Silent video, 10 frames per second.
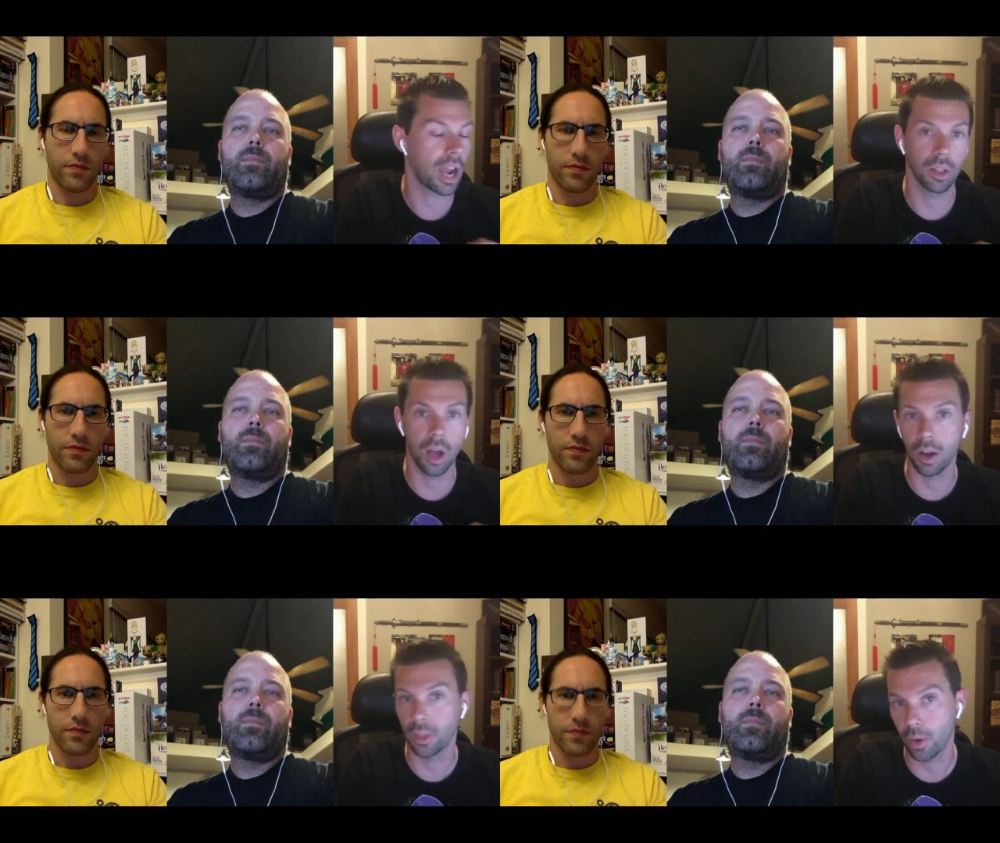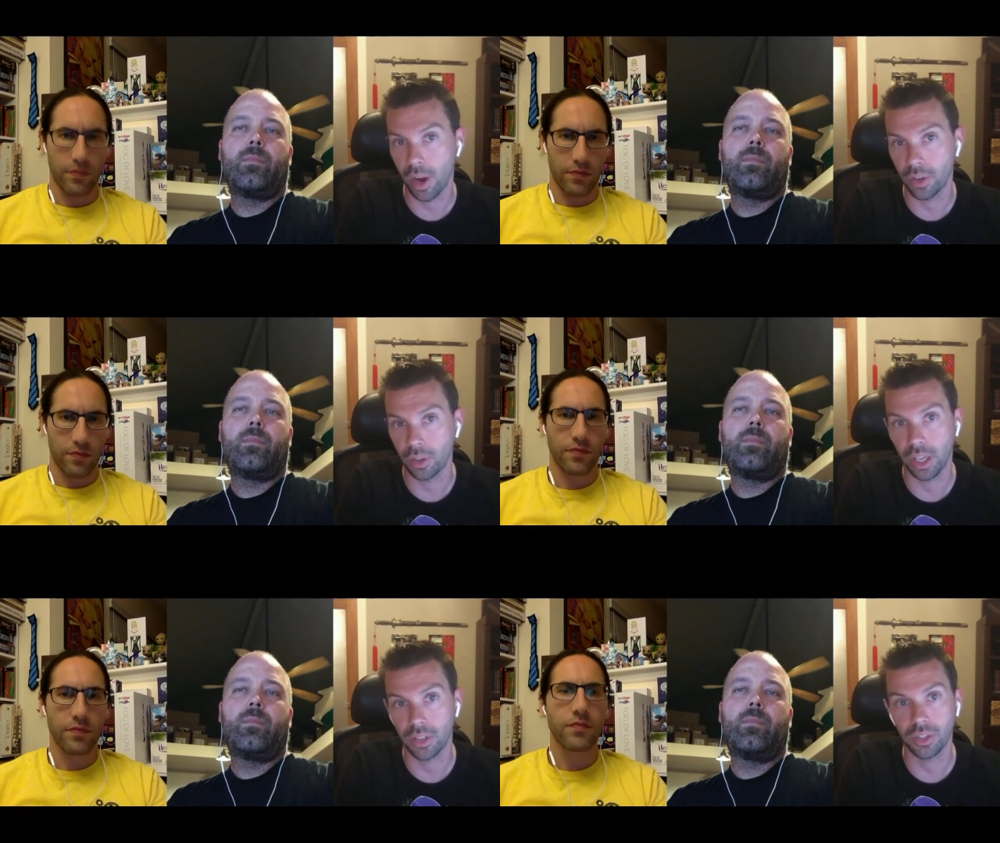Speaker 1: how long they're on your
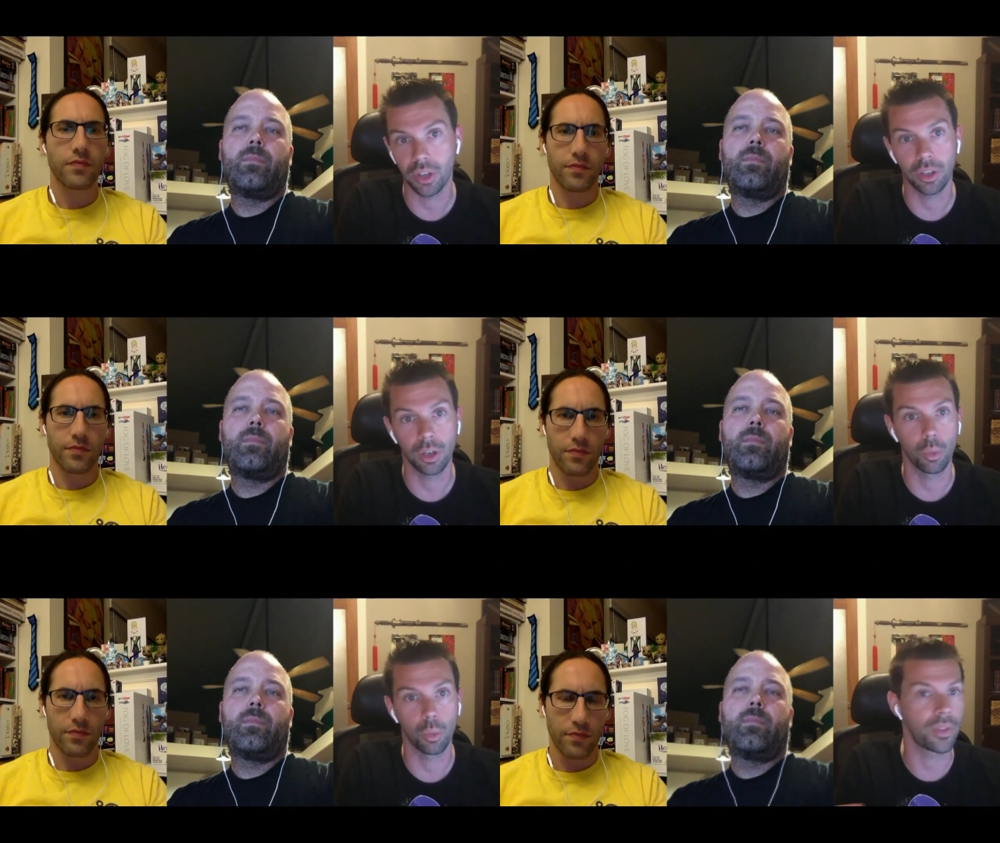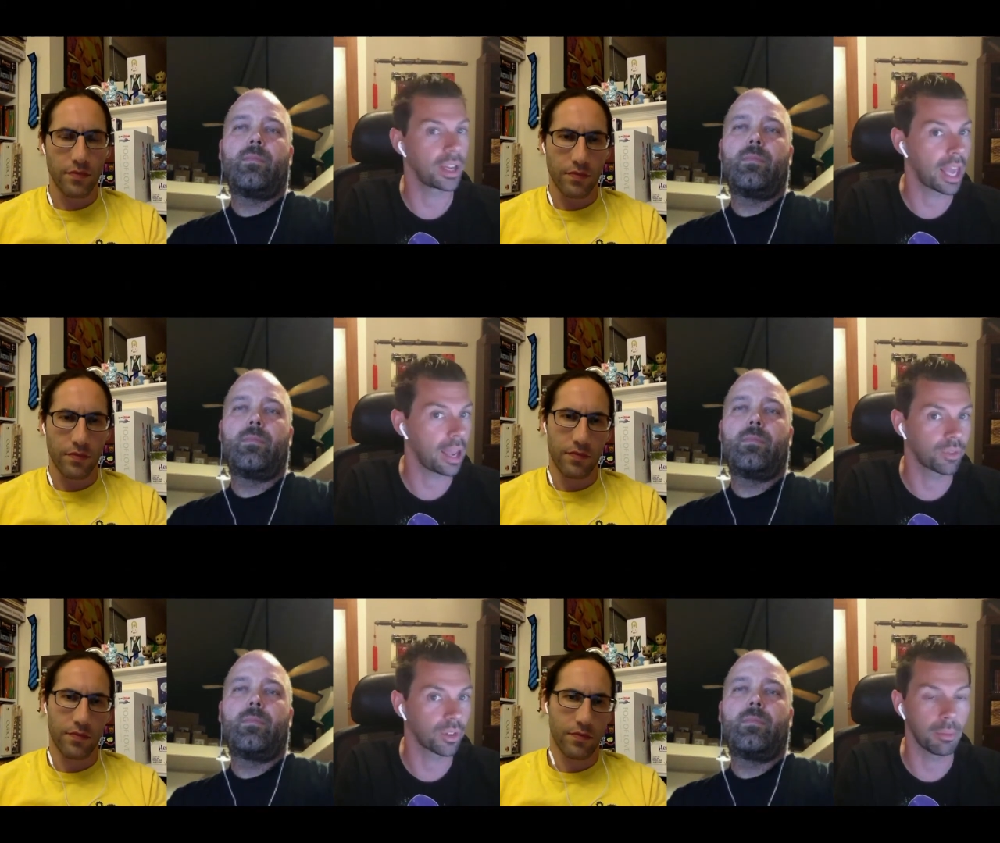Kickstarter, where they
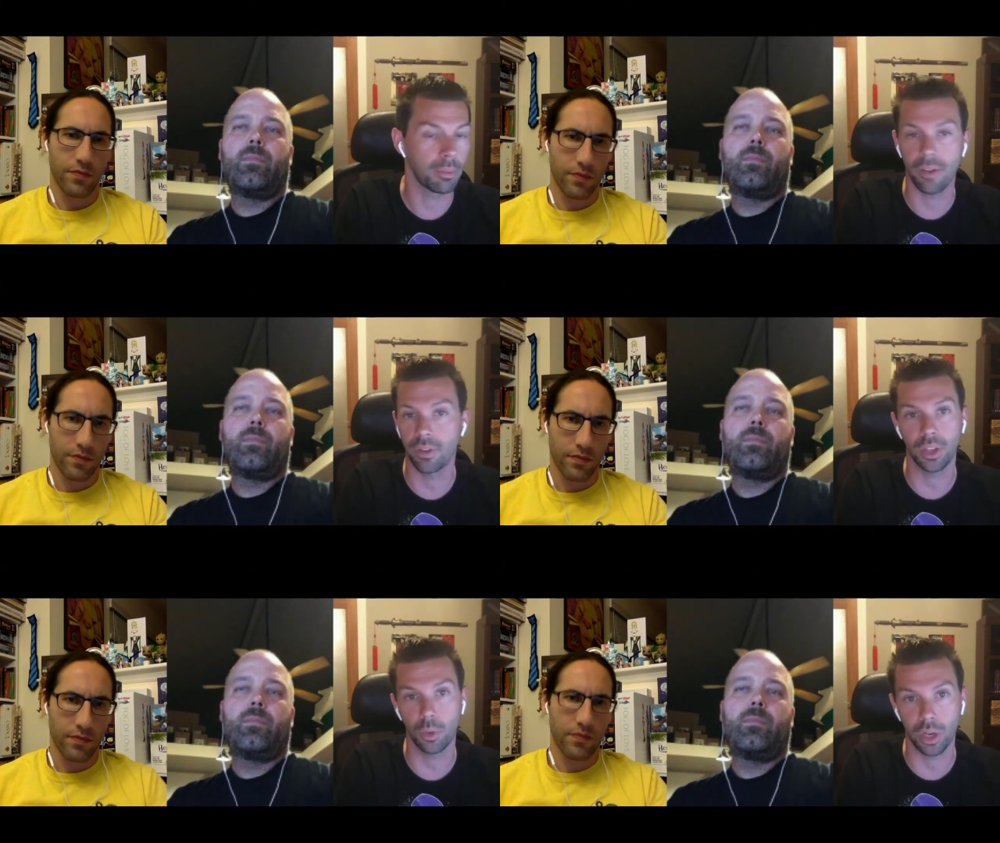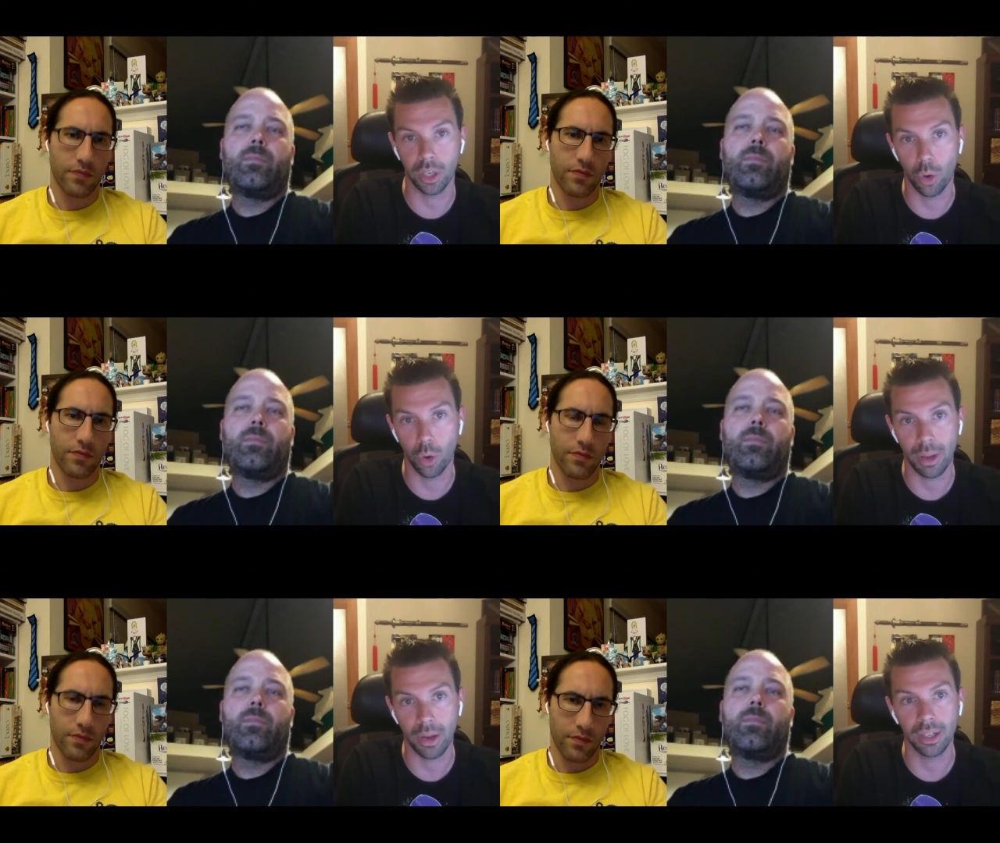came from, everything you want to know
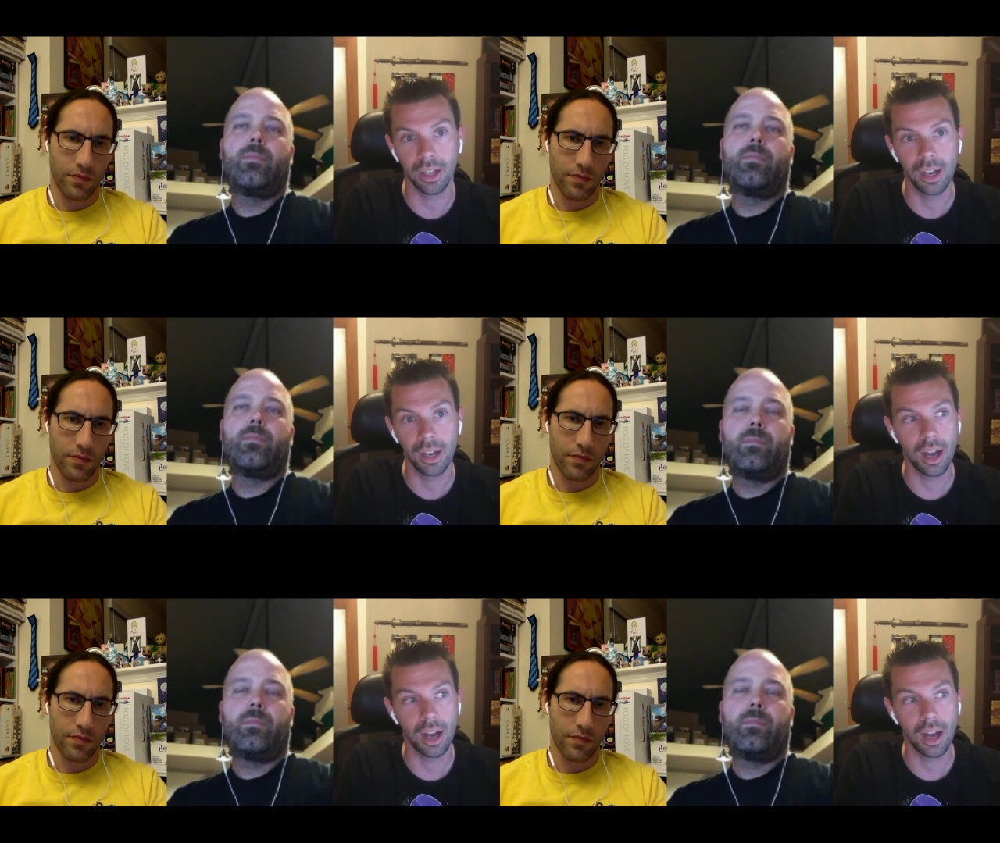about it.